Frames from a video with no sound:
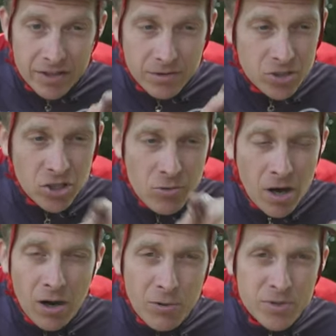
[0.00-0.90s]
So two
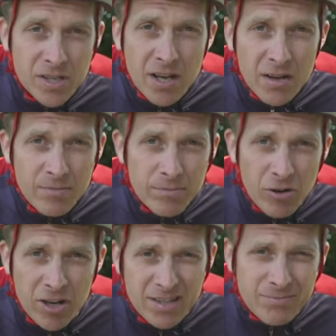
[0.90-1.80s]
holes,
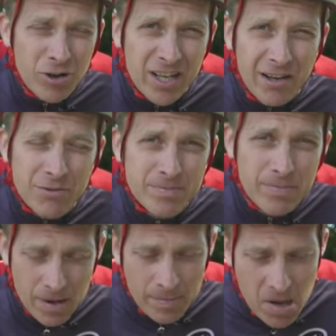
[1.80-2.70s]
pretty close
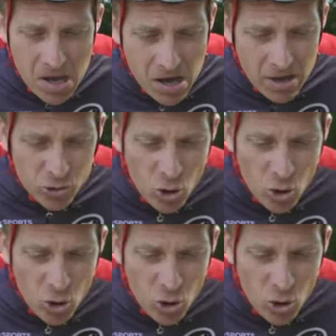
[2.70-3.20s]
apart,